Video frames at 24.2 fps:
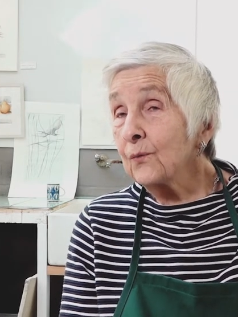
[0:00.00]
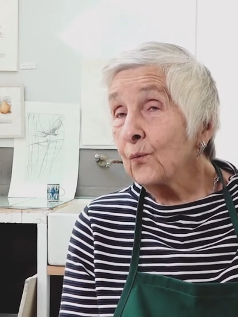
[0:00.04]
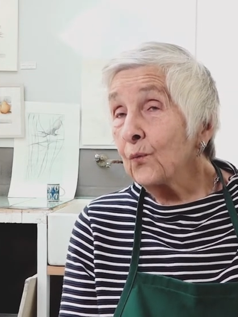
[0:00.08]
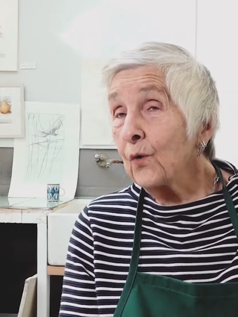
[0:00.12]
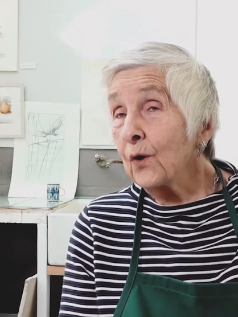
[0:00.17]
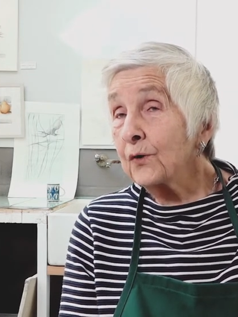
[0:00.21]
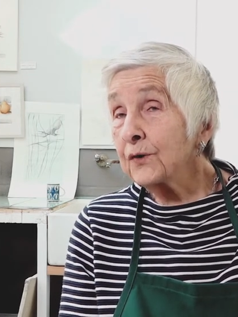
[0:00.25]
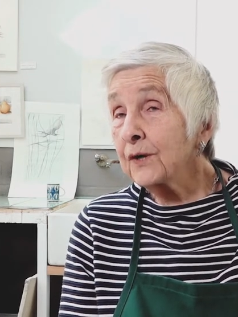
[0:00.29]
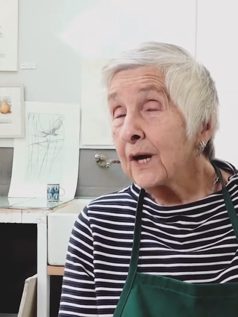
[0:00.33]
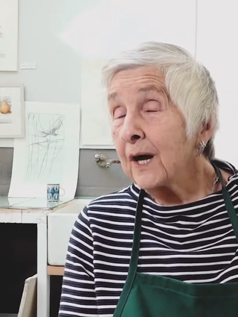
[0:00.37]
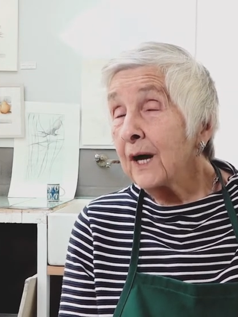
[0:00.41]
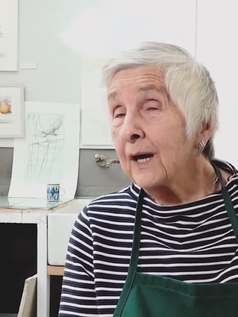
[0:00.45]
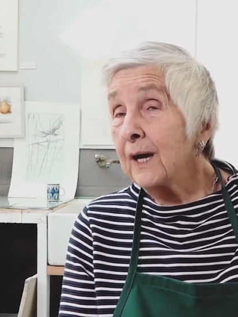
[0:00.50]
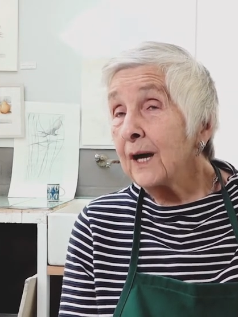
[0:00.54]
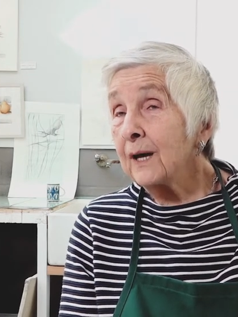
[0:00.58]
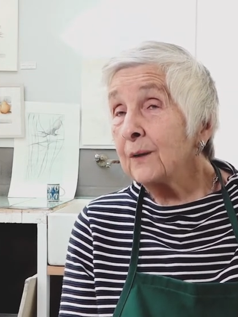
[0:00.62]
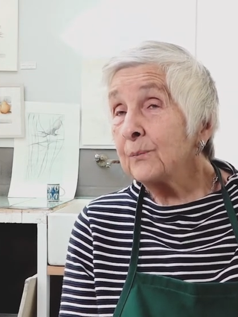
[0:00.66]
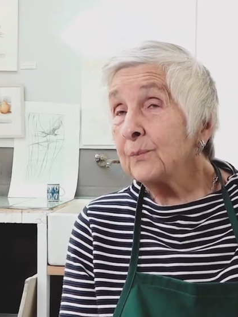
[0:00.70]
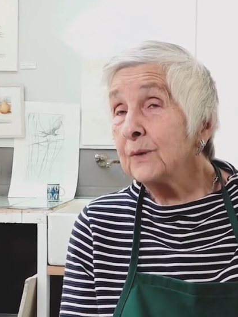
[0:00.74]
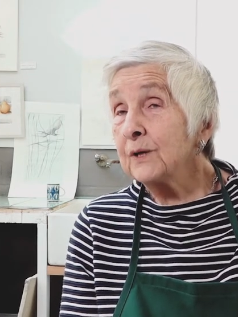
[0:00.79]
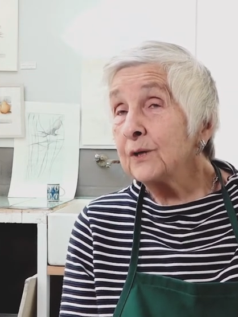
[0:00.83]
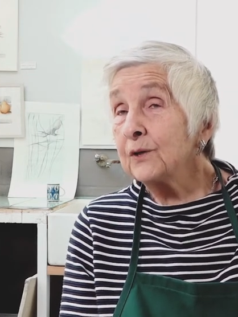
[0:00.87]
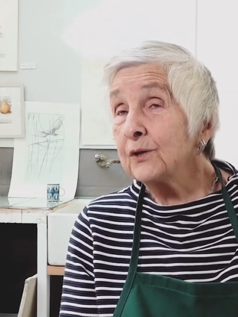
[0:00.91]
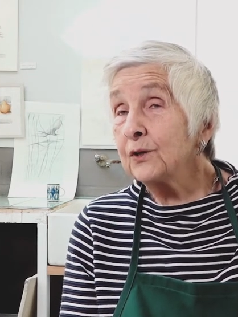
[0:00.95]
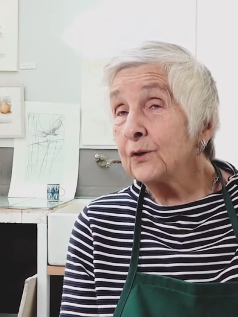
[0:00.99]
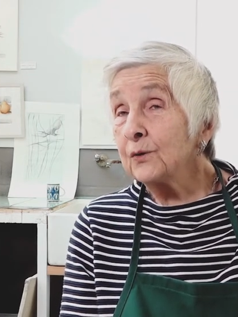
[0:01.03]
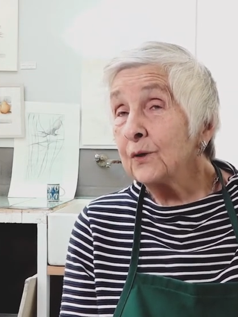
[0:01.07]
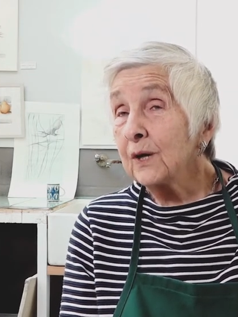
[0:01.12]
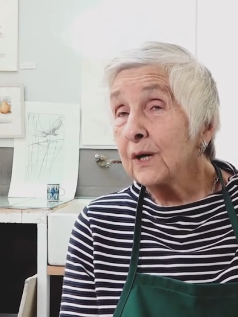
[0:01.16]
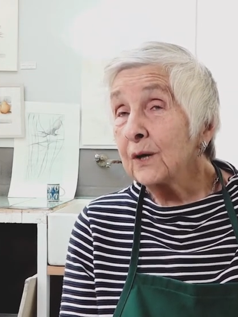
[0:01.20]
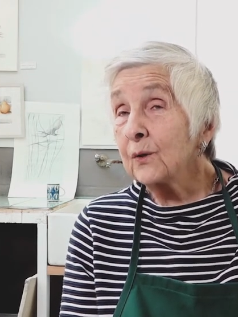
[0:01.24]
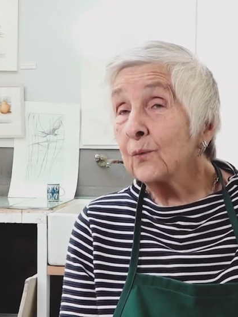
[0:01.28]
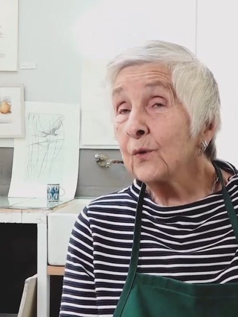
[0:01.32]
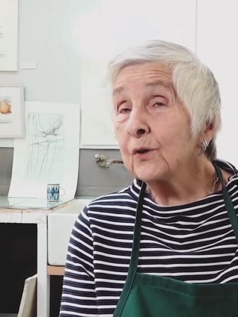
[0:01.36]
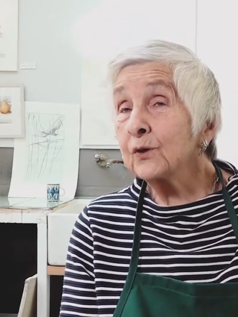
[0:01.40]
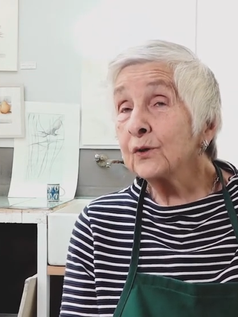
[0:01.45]
what I had been
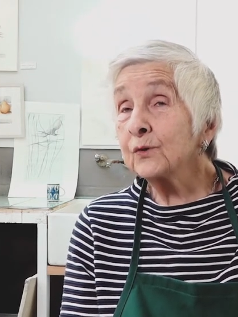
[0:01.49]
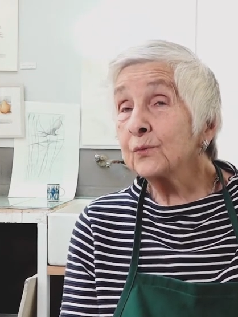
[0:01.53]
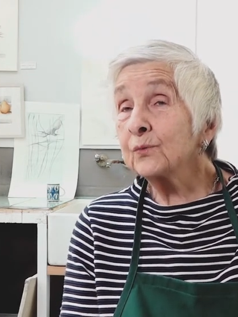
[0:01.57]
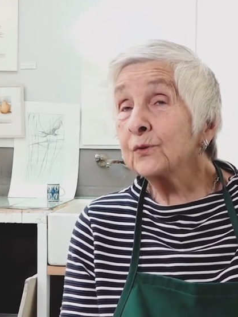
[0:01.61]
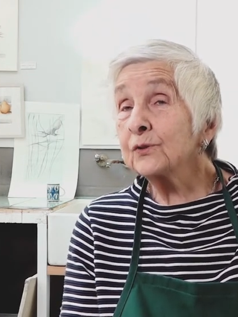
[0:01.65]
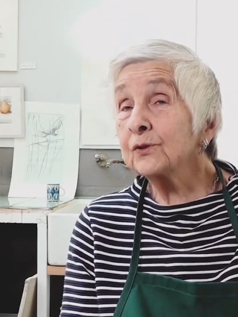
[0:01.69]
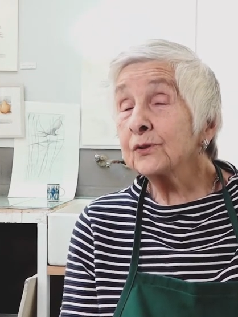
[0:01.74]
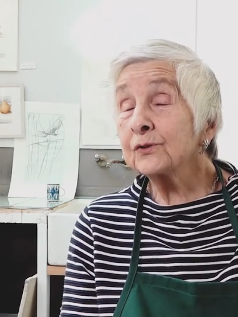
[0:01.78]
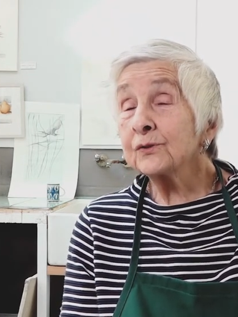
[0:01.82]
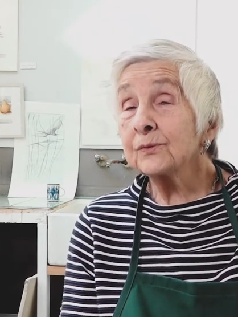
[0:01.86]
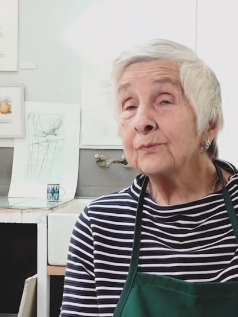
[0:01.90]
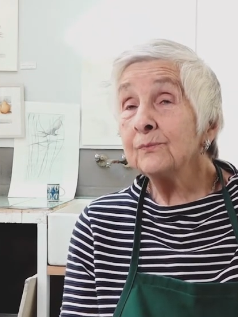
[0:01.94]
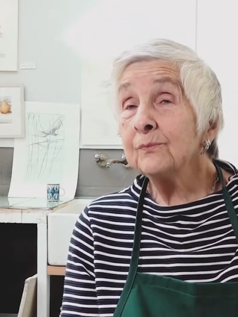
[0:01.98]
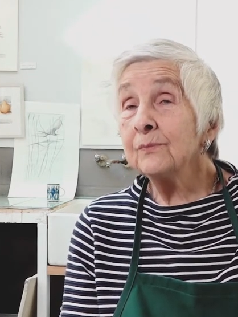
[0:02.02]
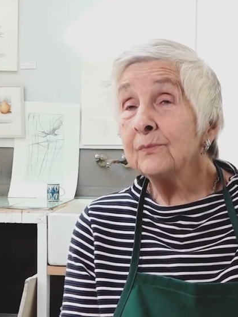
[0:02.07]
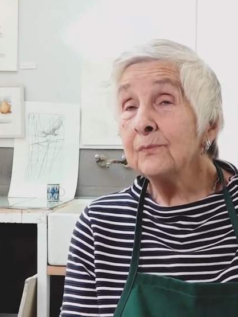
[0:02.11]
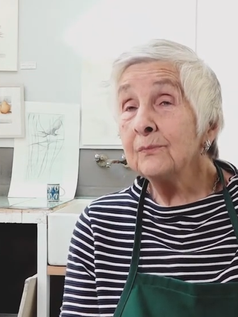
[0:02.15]
doing, which was